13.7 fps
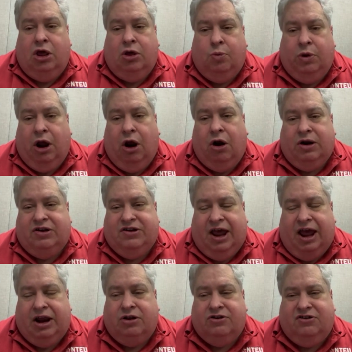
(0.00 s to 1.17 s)
We are
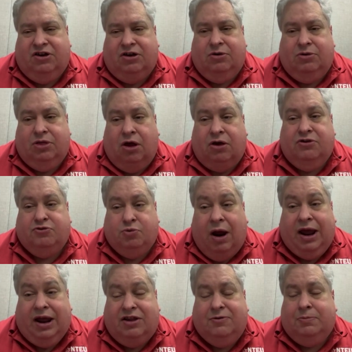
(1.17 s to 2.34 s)
entitled to those
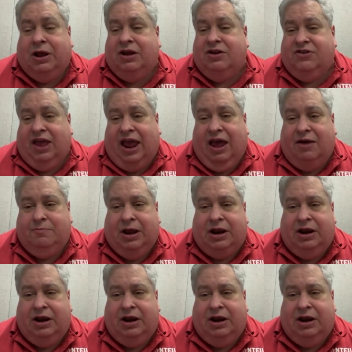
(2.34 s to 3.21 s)
rights because they have been